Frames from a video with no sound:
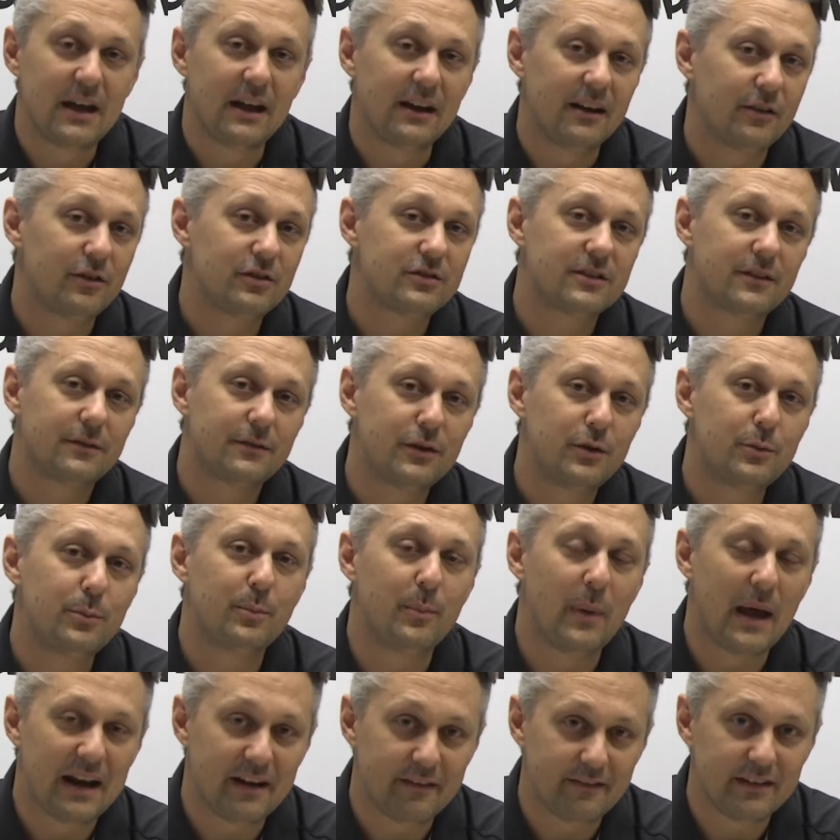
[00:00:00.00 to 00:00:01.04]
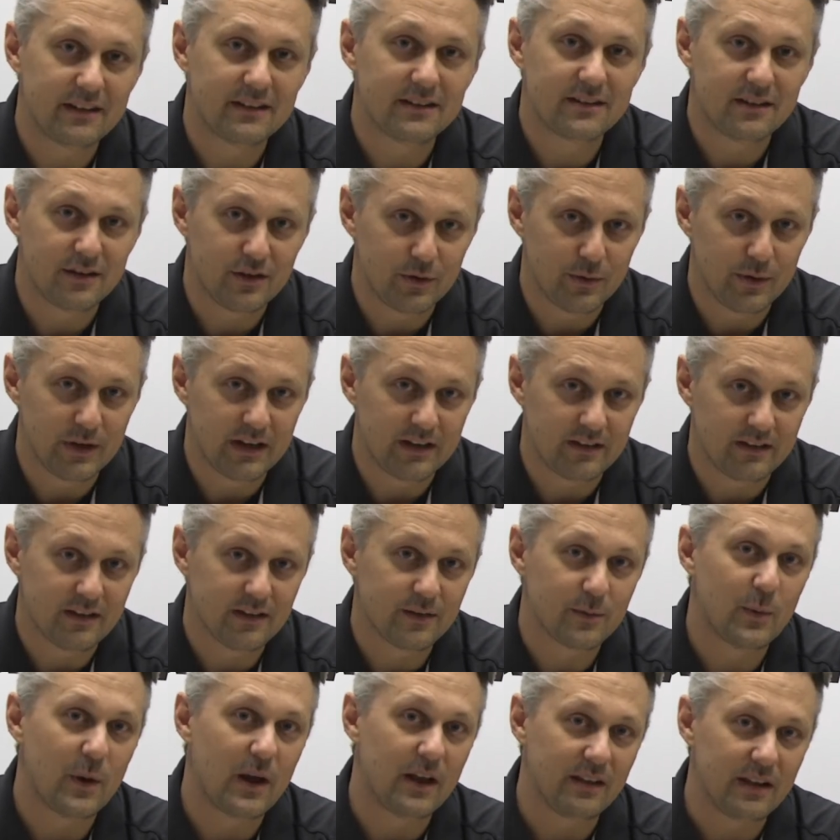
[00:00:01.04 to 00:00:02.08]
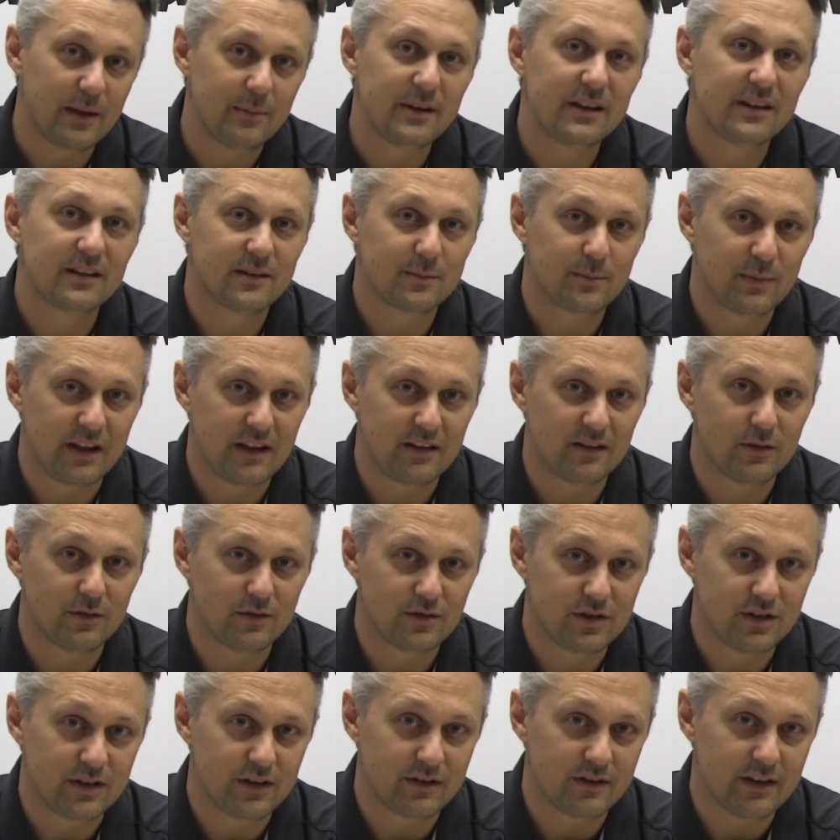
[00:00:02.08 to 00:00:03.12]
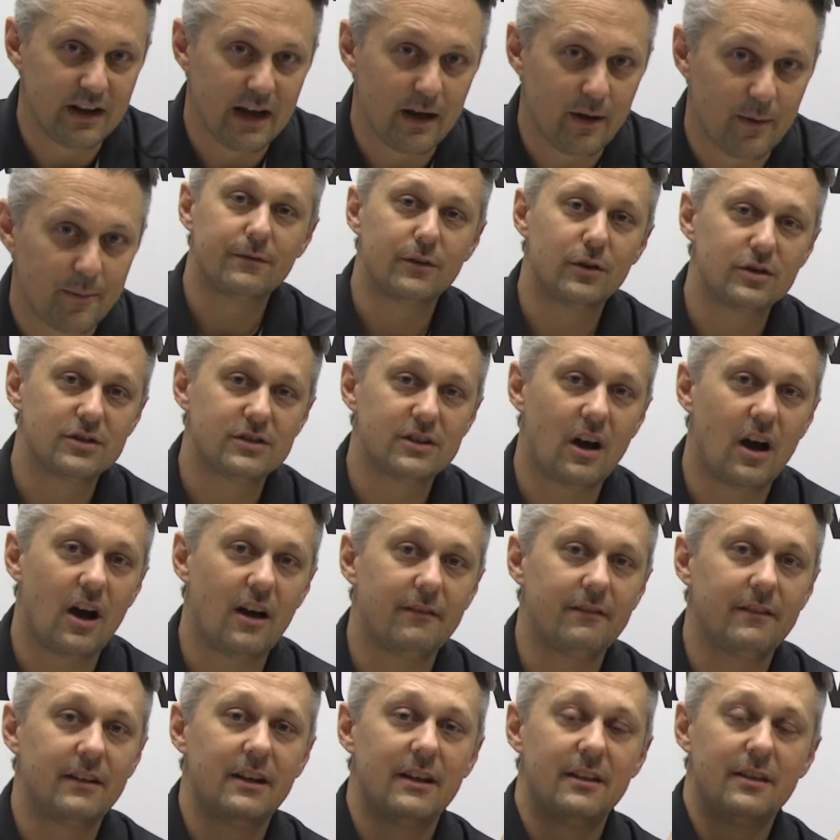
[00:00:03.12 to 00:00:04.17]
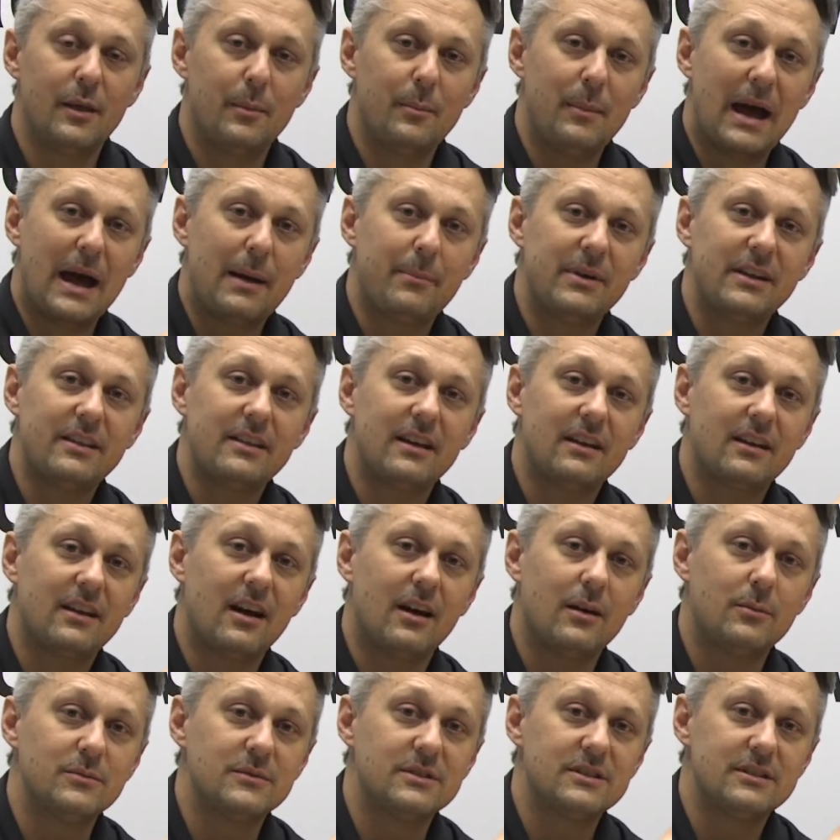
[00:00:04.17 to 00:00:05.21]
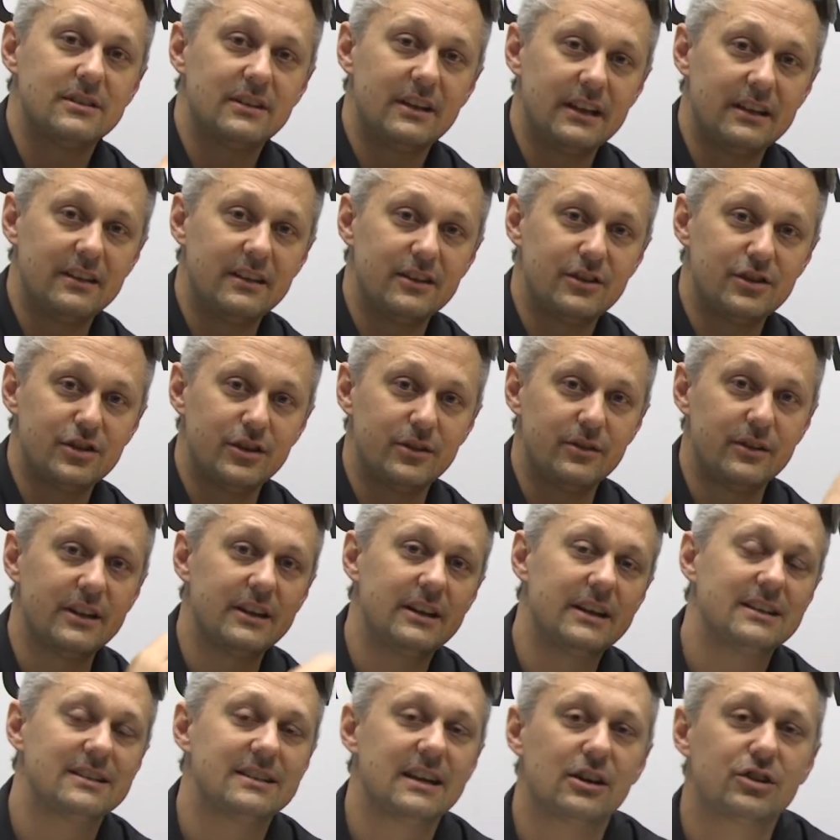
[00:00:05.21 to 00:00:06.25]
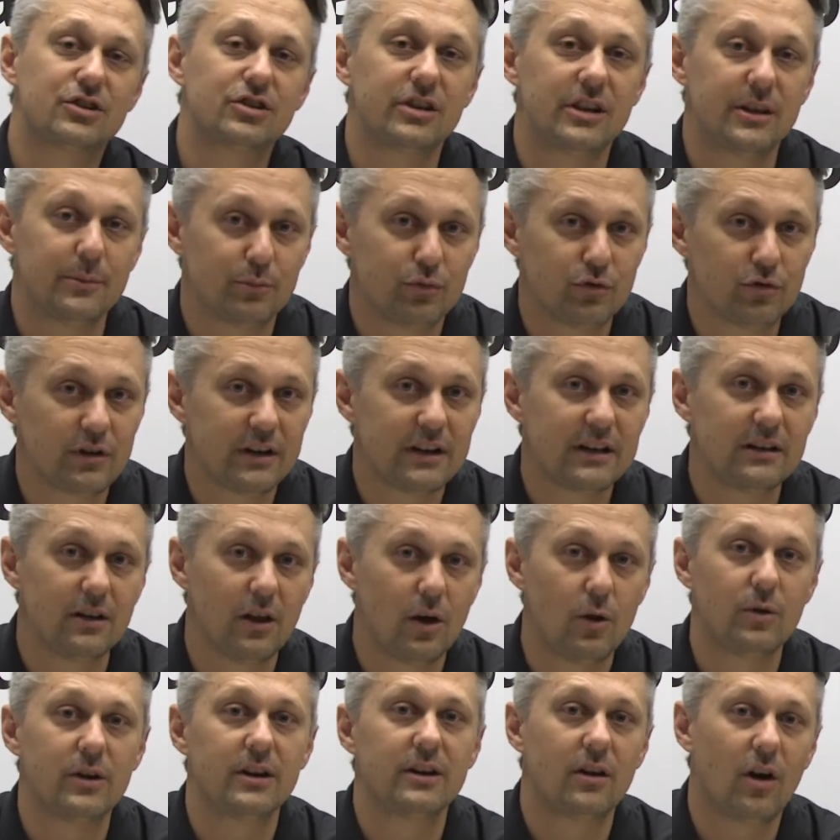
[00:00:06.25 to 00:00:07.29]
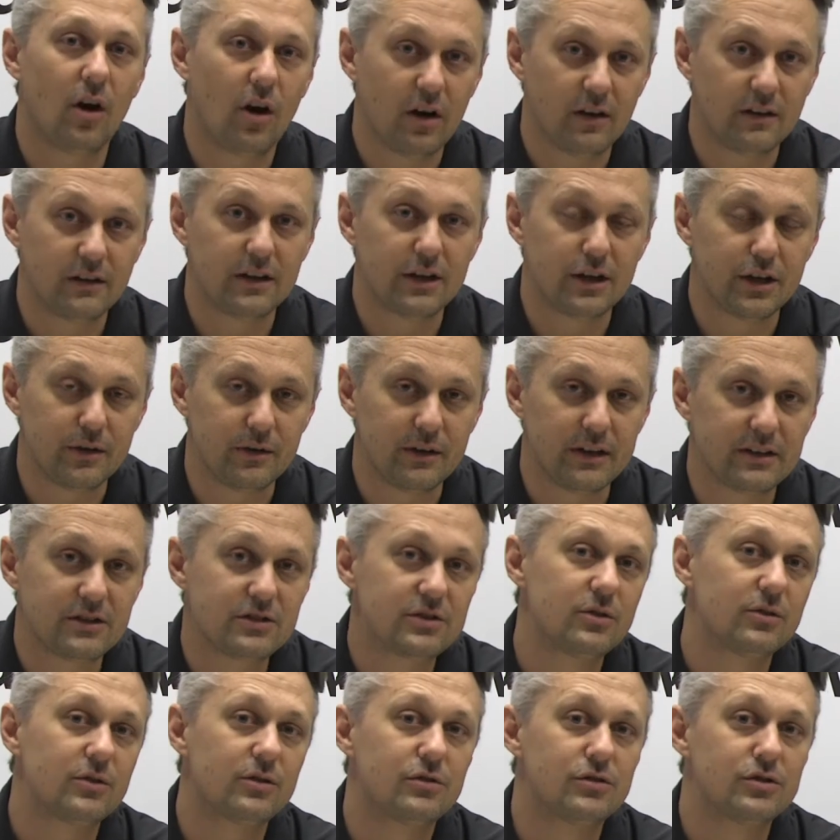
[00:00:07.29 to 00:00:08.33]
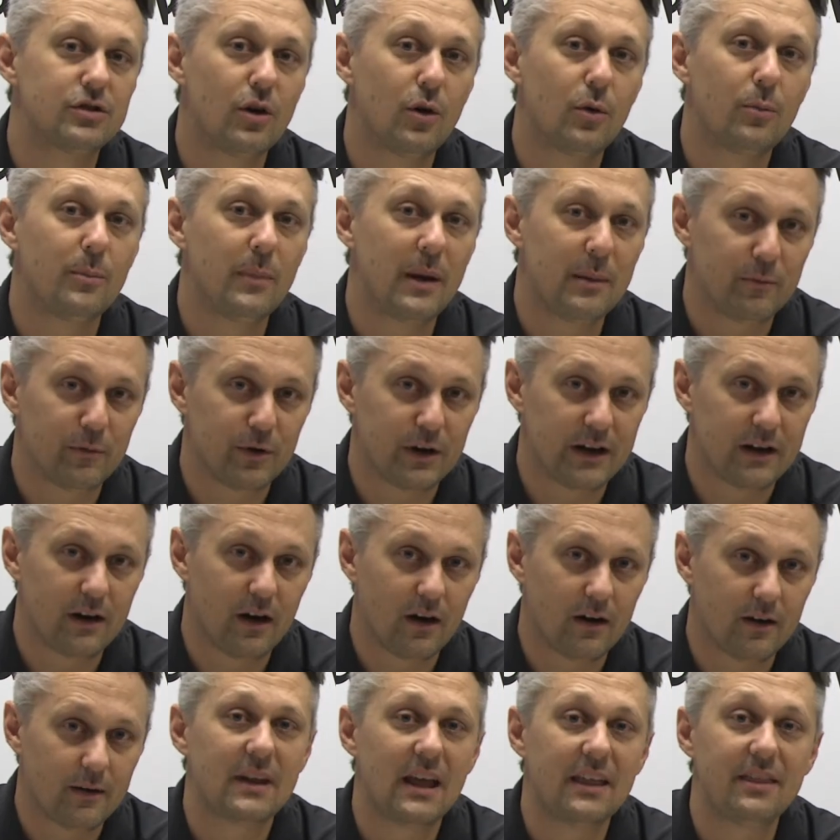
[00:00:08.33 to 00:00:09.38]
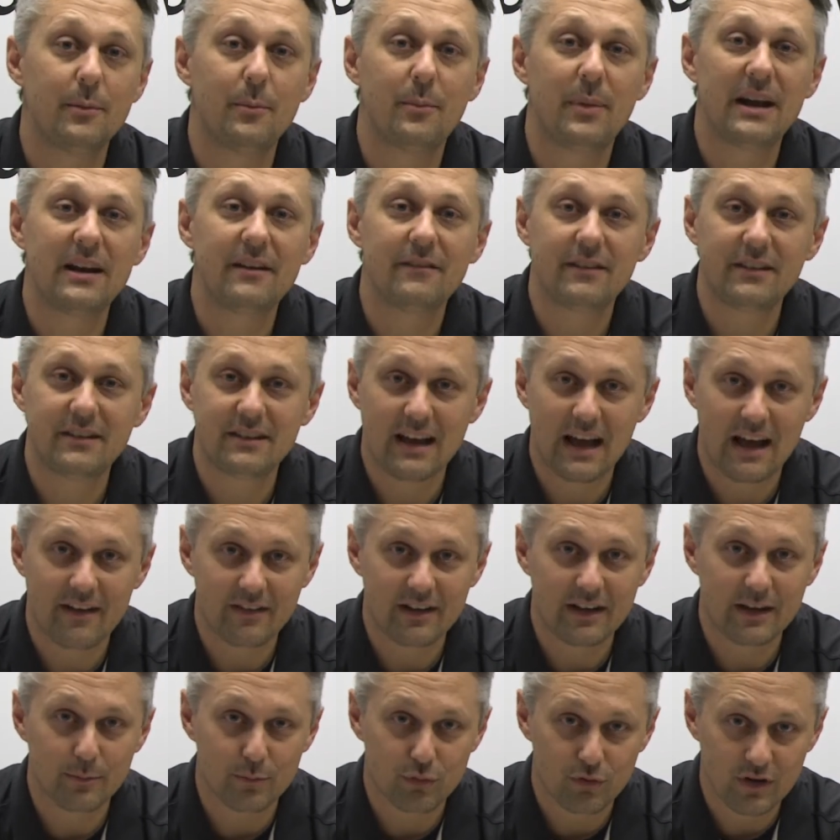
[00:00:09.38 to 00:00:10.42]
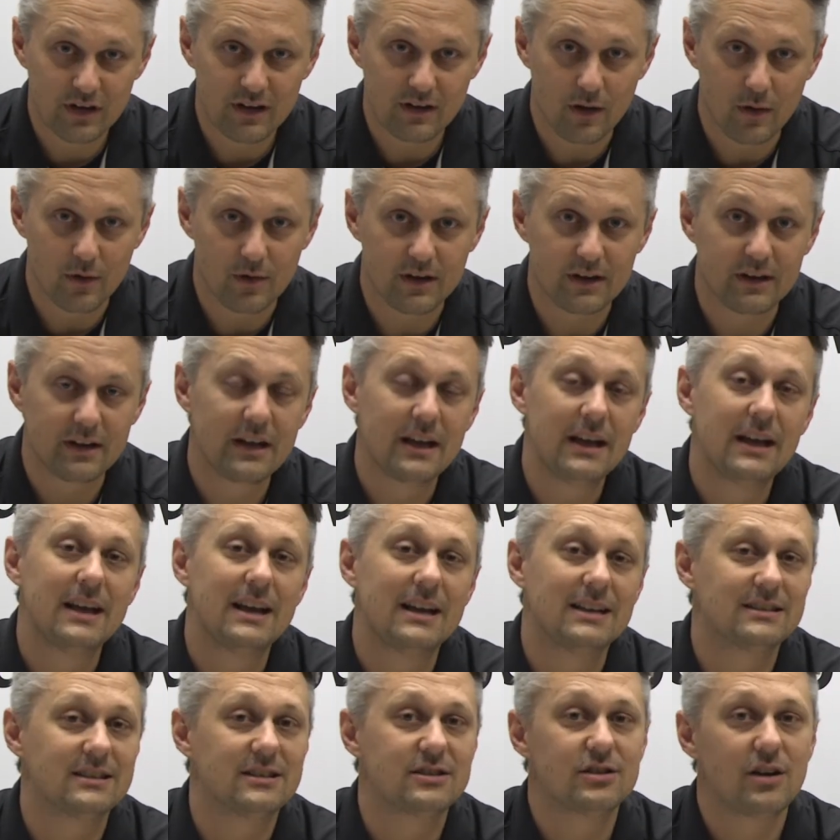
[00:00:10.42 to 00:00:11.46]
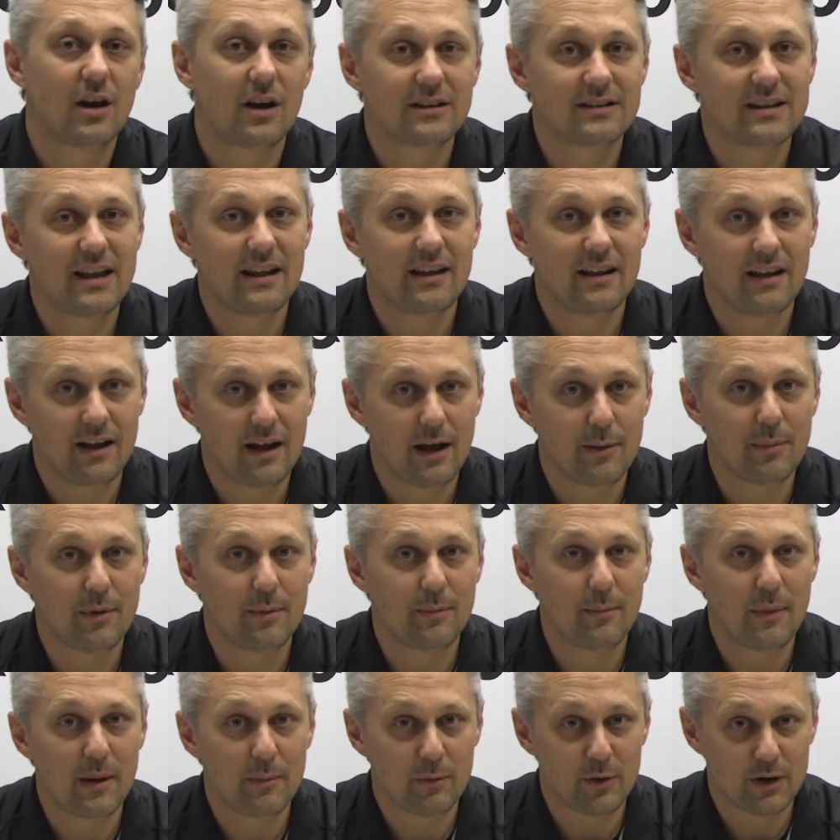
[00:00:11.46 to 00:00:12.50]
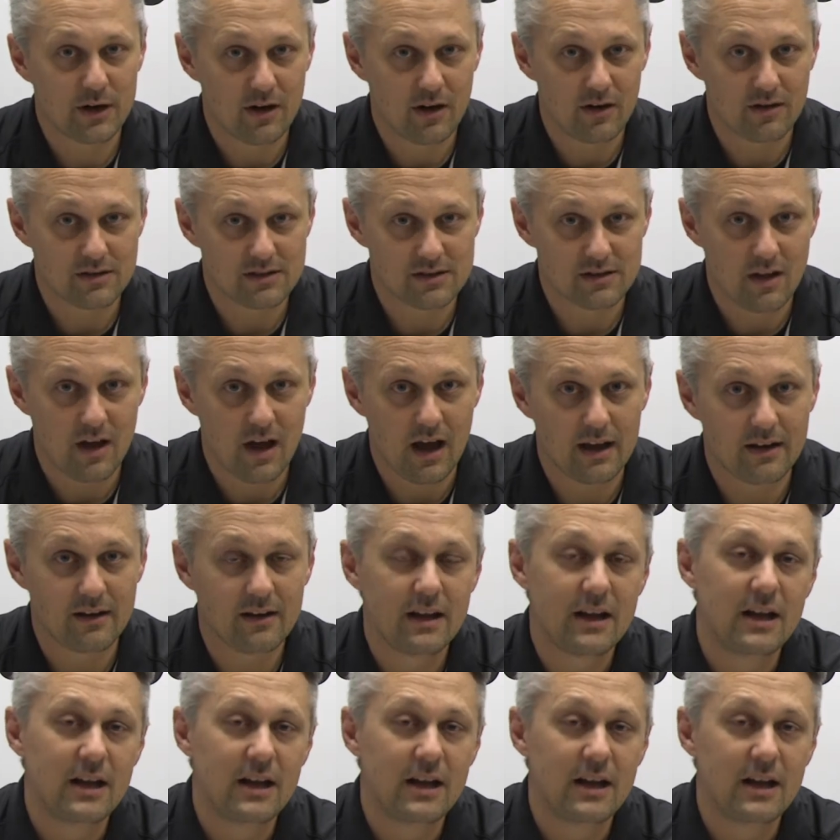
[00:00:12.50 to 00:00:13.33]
Now there's a few benefits to doing it this way, and let me explain those to you now. First off, the mapping that comes in this unit is actually preloaded on the unit, so there's no memory card. And the benefit to having it preloaded is it's not taking up a memory card slot.